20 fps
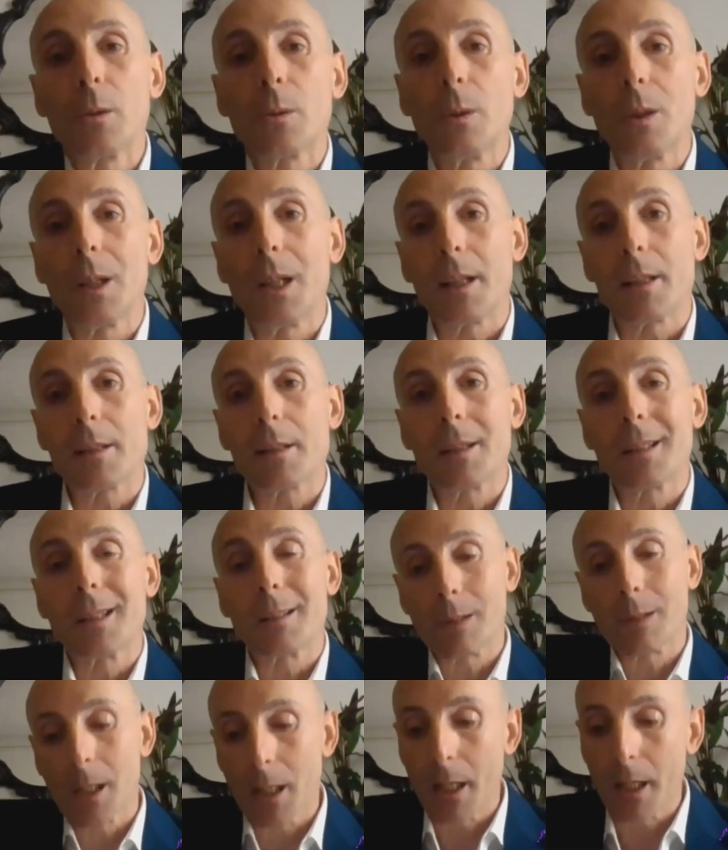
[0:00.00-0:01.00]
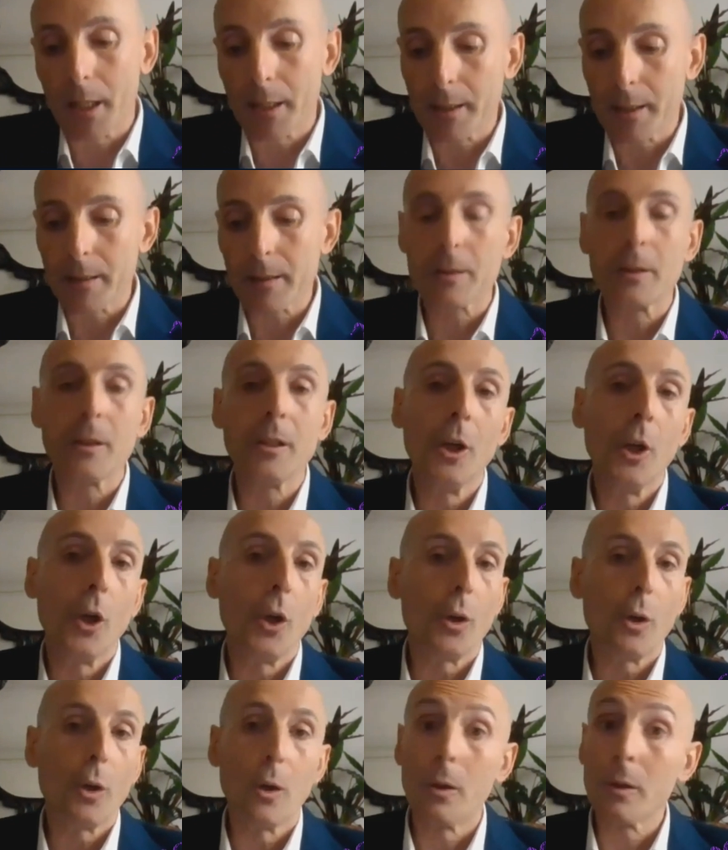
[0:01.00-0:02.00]
to lessen the reliance
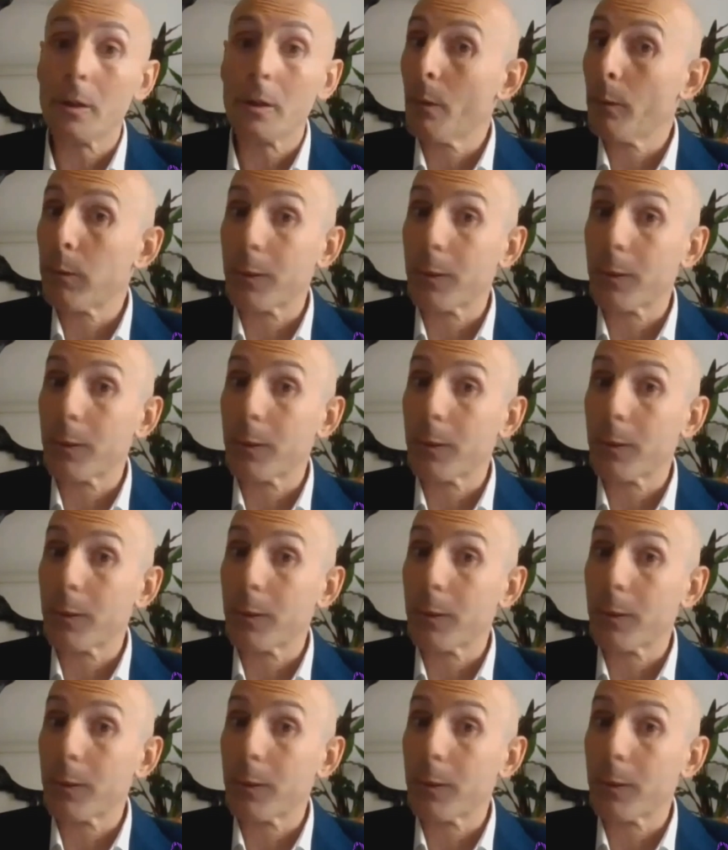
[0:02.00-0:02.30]
on,